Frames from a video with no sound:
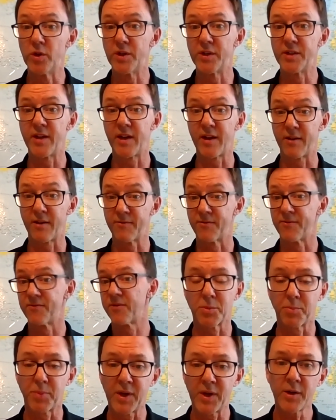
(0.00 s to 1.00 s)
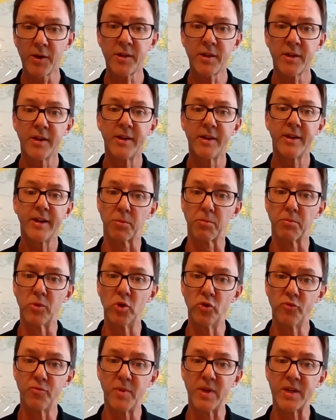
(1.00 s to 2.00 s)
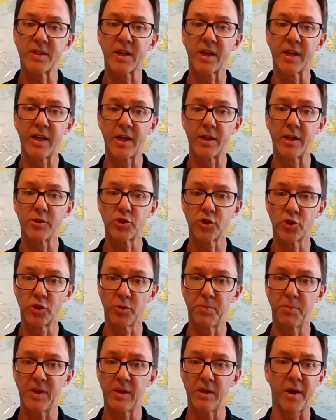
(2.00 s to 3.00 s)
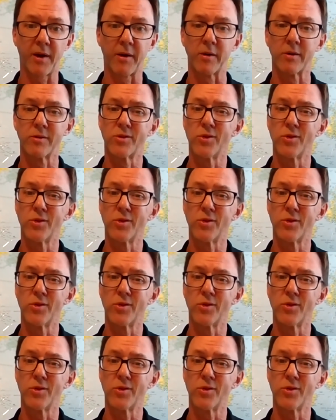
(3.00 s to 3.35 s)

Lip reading: would have disappeared and your movement, again, should be better.